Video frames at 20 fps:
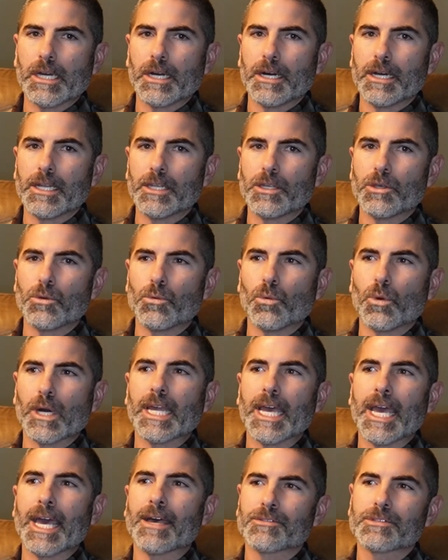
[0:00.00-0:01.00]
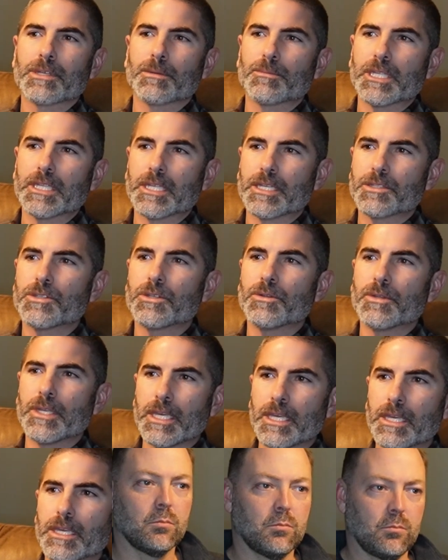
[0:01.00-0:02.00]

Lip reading: on who want to have something that's unique.